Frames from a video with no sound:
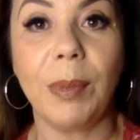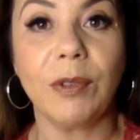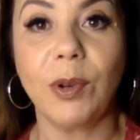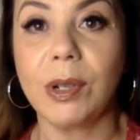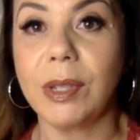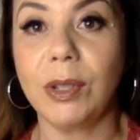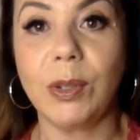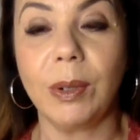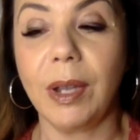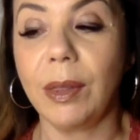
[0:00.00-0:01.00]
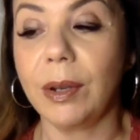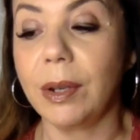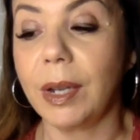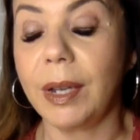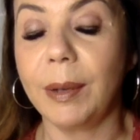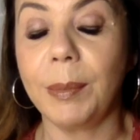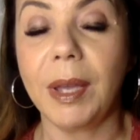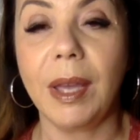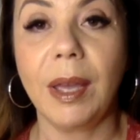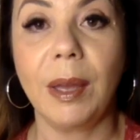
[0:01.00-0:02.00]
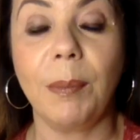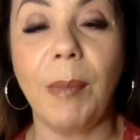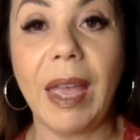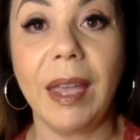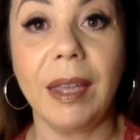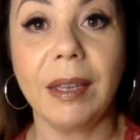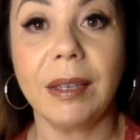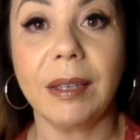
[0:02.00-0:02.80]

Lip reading: But of course, I'll do another May